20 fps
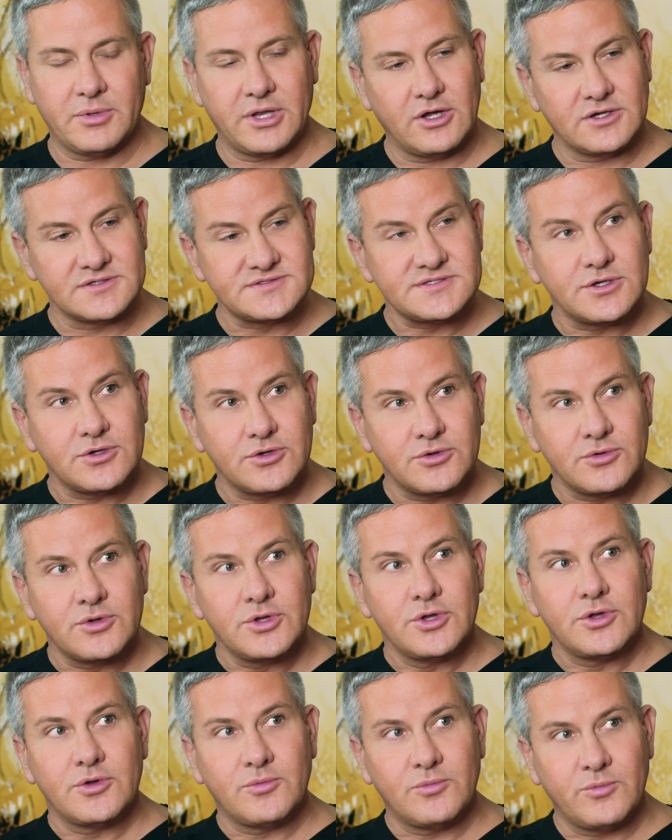also
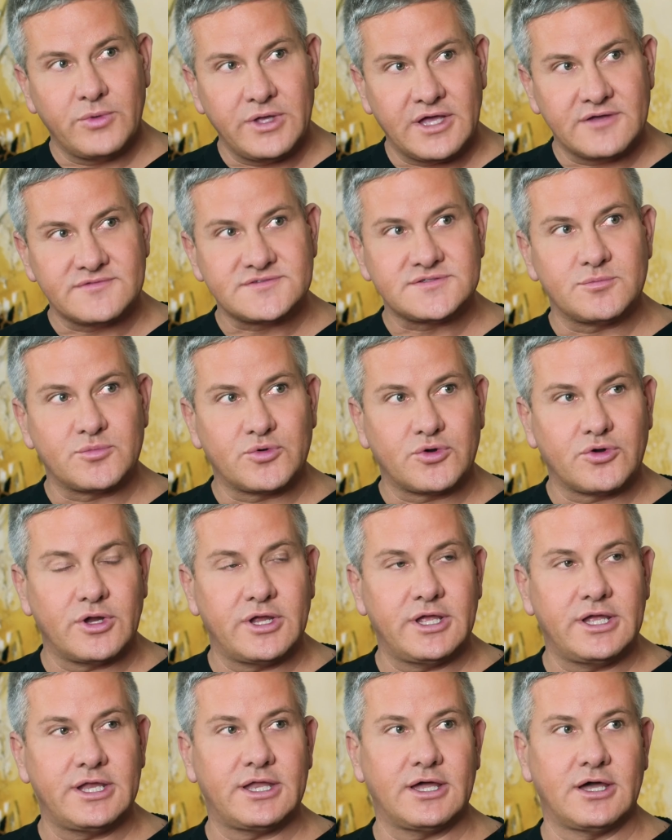we have some
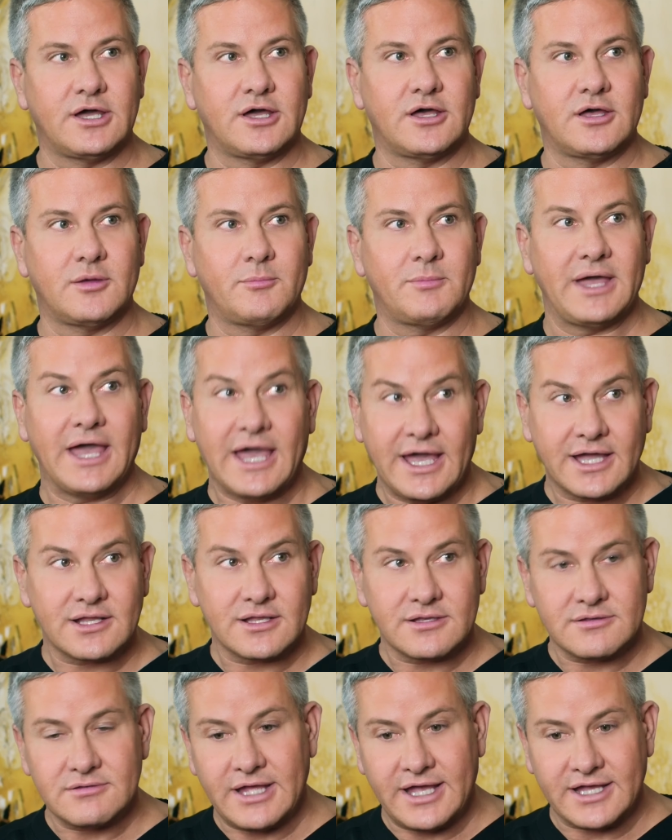great
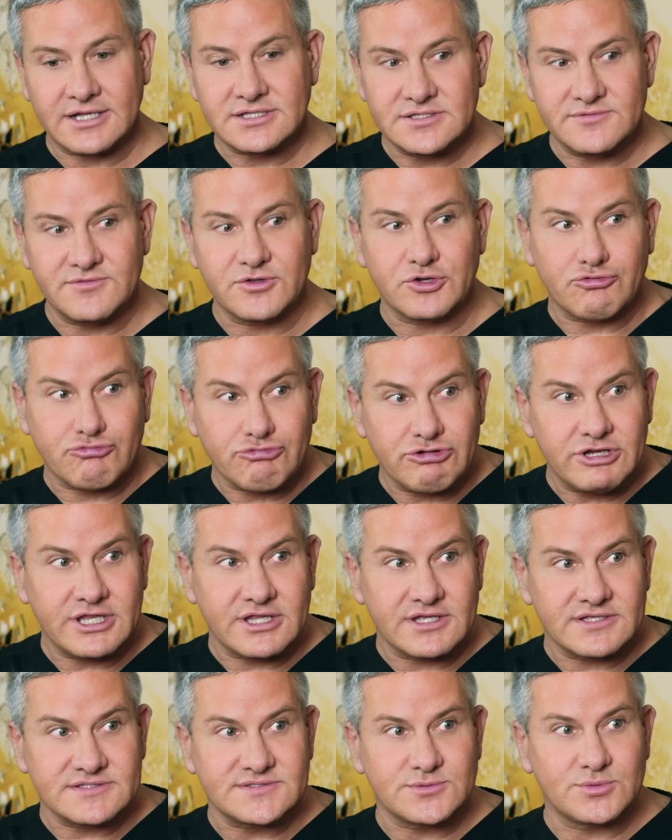active
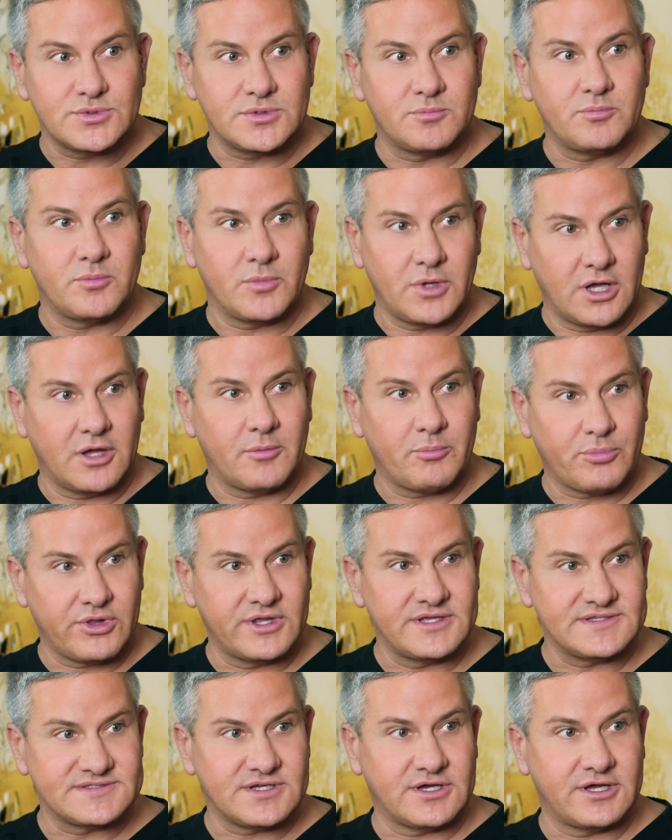ingredients that we
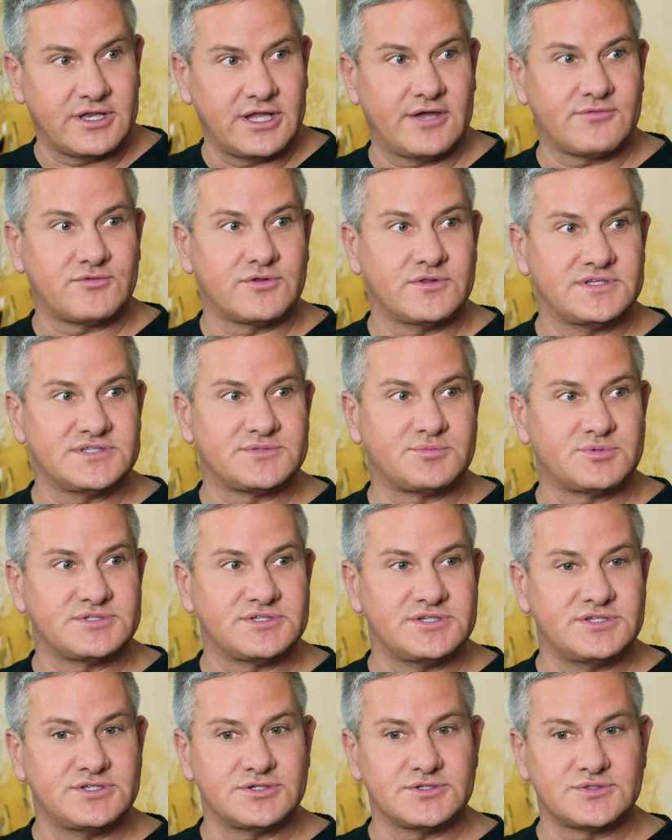place on after these
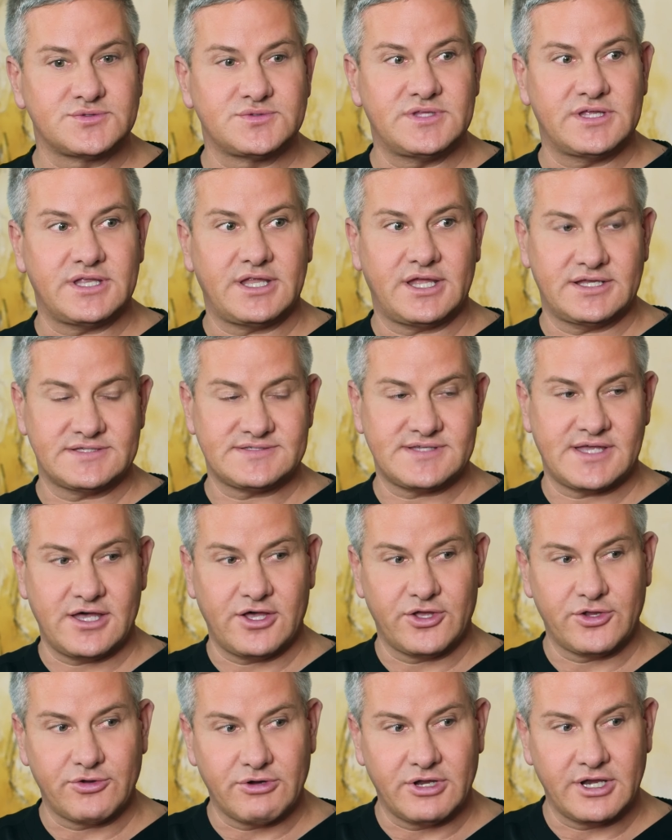procedures that has
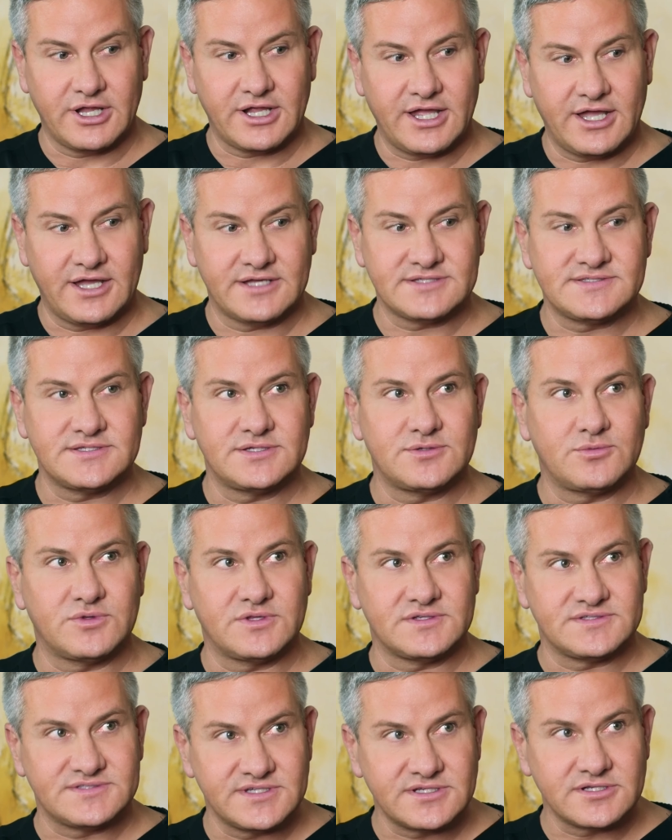hyaluronic acid with
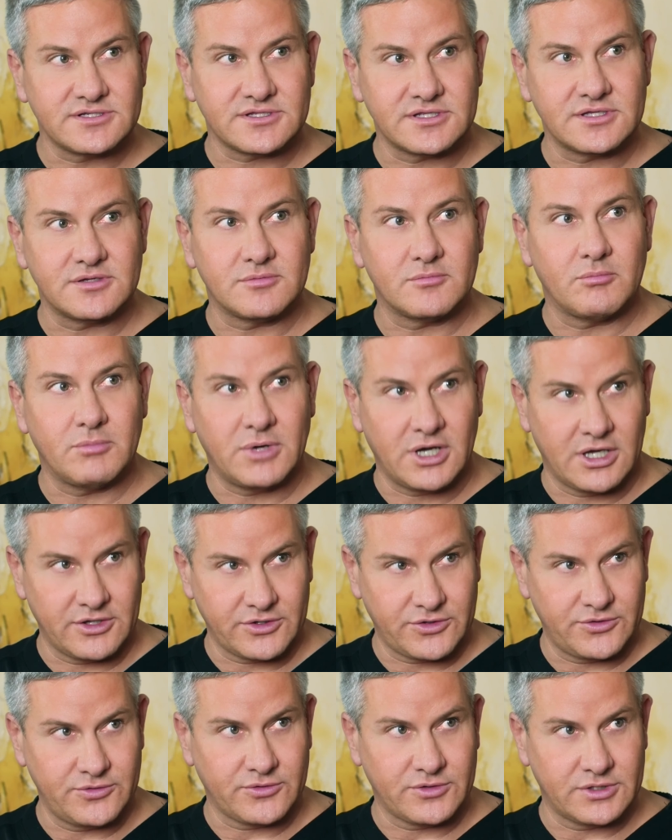a signaling
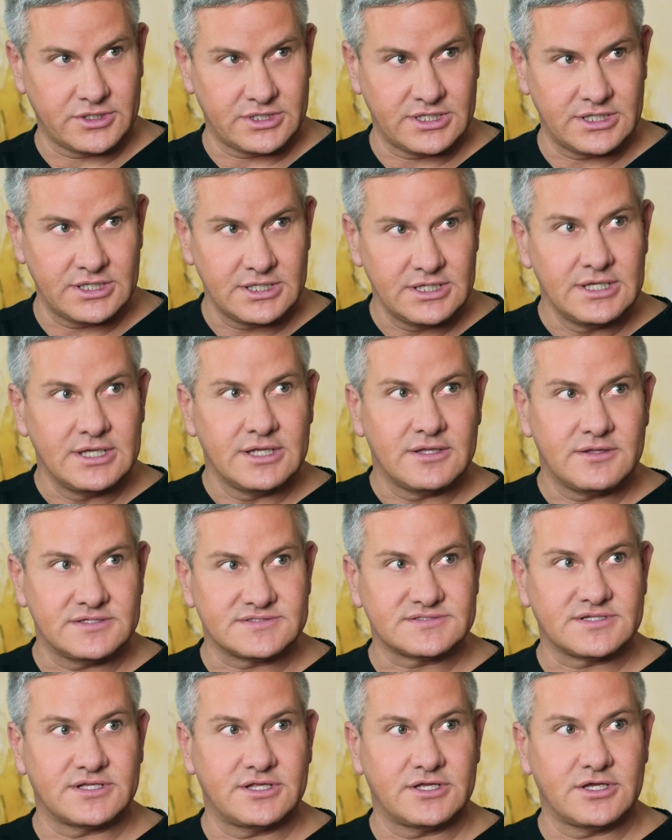molecule in it
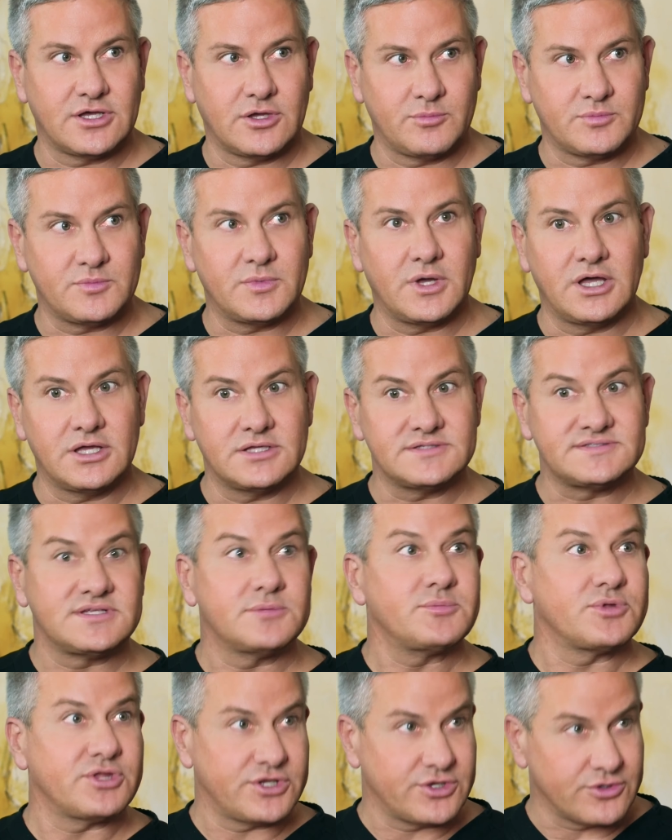that's going to help
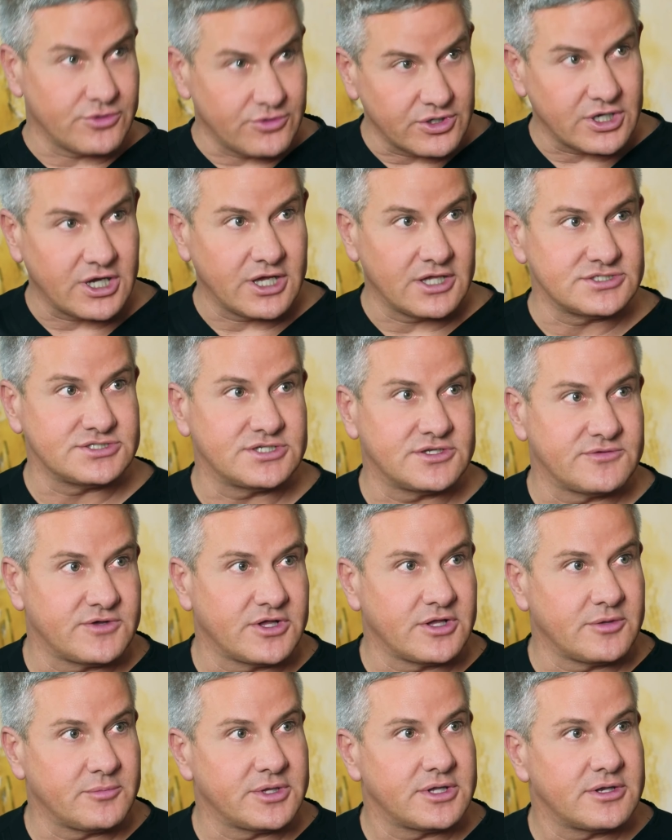stimulate your own collagen development.